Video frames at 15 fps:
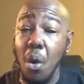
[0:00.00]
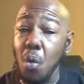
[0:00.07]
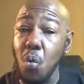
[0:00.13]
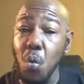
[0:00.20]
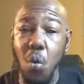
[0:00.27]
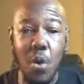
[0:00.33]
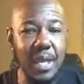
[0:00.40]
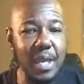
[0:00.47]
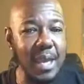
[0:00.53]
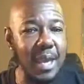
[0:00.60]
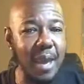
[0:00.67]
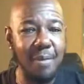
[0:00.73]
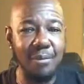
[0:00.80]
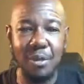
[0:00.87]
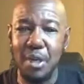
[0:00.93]
We
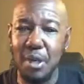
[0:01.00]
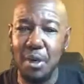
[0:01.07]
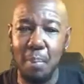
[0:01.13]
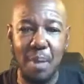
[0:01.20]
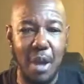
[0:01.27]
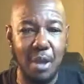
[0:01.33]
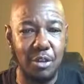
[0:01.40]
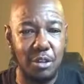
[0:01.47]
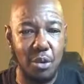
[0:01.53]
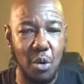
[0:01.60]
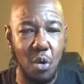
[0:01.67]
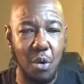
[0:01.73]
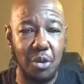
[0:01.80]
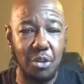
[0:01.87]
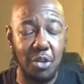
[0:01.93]
have to hear about
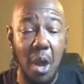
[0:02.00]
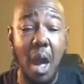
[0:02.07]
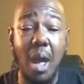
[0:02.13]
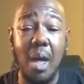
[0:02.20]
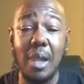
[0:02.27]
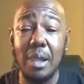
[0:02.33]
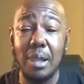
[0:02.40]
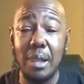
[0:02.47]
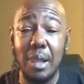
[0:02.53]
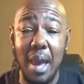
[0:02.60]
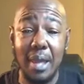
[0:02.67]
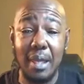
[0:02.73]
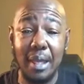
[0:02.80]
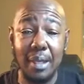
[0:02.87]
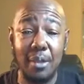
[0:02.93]
yours,
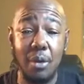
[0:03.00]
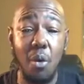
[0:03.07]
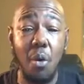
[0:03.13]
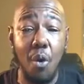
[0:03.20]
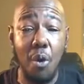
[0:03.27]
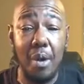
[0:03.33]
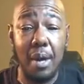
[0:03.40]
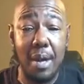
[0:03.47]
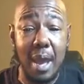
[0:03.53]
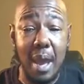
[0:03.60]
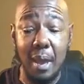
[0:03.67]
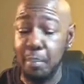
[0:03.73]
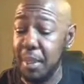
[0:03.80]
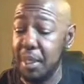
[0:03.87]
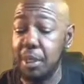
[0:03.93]
like it or
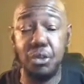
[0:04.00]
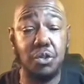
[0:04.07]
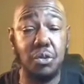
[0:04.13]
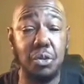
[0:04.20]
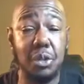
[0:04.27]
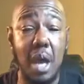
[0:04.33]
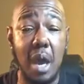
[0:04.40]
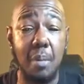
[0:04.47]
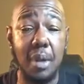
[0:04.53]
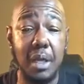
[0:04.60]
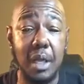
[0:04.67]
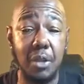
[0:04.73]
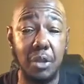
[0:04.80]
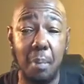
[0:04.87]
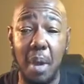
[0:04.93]
not, because you
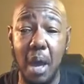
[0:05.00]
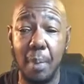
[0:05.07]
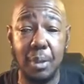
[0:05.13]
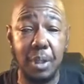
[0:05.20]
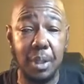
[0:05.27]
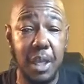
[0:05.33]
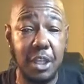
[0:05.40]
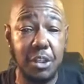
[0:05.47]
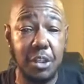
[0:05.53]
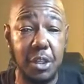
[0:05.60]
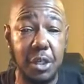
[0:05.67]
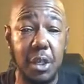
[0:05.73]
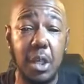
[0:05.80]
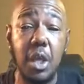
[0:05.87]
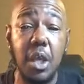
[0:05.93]
dominate the
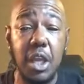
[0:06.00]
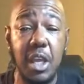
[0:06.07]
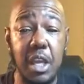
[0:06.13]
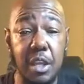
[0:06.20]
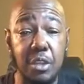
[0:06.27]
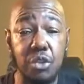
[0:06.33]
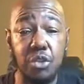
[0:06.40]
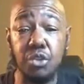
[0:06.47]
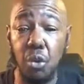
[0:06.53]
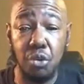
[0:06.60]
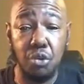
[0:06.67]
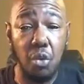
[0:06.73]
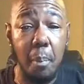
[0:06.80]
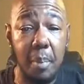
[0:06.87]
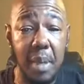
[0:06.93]
population in
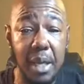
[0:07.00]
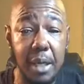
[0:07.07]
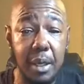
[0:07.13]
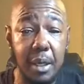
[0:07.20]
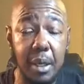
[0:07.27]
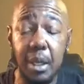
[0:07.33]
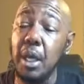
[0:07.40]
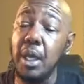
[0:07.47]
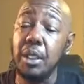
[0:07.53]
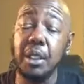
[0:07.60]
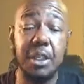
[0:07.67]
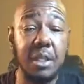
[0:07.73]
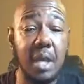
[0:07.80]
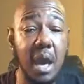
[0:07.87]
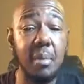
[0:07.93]
social media.
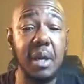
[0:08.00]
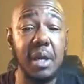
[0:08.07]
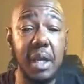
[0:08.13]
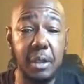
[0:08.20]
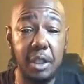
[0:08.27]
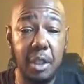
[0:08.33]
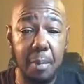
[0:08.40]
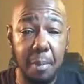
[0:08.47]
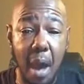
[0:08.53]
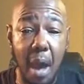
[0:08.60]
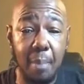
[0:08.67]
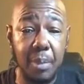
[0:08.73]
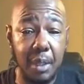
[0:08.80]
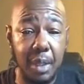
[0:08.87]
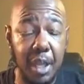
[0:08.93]
You dominate the
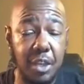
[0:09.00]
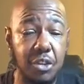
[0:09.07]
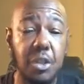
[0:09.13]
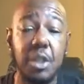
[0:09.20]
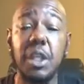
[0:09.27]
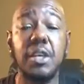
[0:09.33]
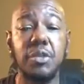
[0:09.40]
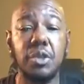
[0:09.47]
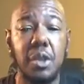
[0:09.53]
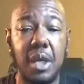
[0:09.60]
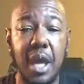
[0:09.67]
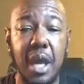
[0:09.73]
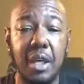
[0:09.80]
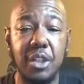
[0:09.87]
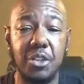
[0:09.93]
population in the
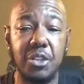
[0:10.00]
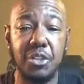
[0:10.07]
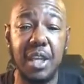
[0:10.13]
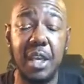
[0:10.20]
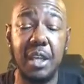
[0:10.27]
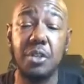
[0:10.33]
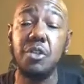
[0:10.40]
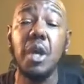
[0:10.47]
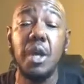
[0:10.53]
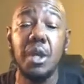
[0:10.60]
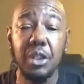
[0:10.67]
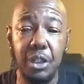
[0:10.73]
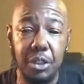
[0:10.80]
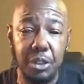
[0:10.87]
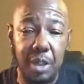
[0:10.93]
United States.
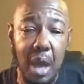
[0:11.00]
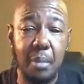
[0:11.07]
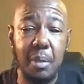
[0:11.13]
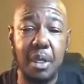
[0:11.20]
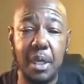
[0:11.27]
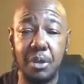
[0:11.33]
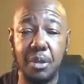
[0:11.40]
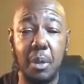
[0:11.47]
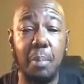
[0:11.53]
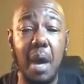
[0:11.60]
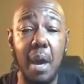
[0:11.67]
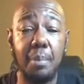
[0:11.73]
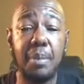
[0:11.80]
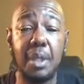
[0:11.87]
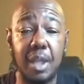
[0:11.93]
You dominate the
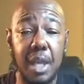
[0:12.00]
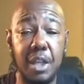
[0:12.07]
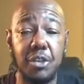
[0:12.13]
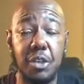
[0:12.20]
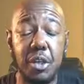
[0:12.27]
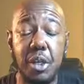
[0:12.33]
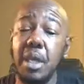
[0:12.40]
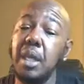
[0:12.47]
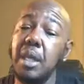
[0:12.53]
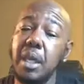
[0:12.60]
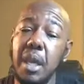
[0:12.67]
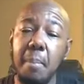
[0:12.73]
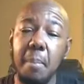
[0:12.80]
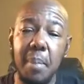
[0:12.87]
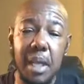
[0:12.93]
population
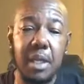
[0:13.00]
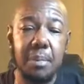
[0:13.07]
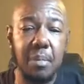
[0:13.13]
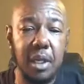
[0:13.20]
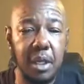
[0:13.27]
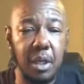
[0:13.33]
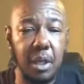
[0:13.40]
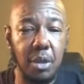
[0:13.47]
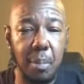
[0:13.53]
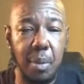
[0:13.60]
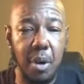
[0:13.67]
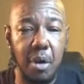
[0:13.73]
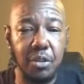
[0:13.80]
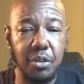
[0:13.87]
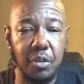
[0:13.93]
in many, many other
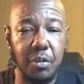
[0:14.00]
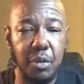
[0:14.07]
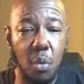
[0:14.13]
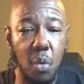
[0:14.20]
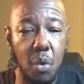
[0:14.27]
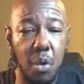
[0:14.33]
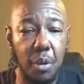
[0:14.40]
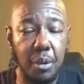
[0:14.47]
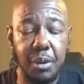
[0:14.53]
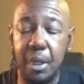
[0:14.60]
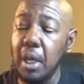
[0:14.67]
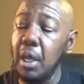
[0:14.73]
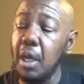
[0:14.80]
parts of the world.